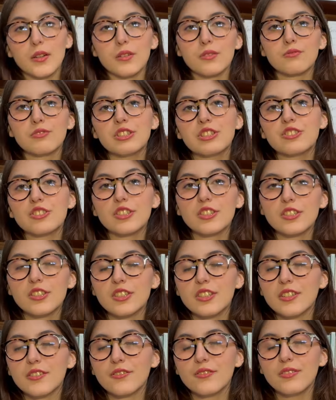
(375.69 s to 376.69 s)

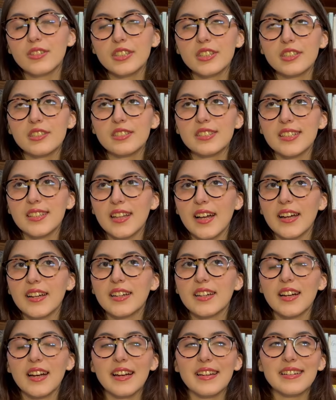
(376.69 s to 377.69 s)
Richard feels
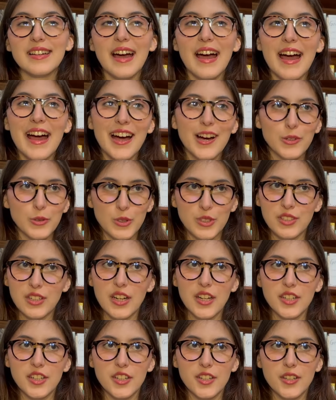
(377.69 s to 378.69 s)
like an
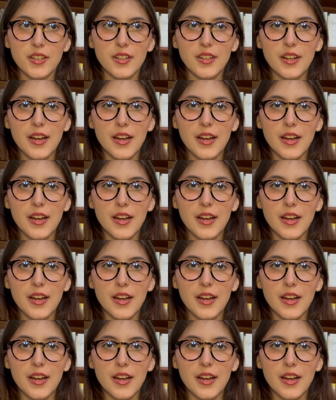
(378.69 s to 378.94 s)
outsider.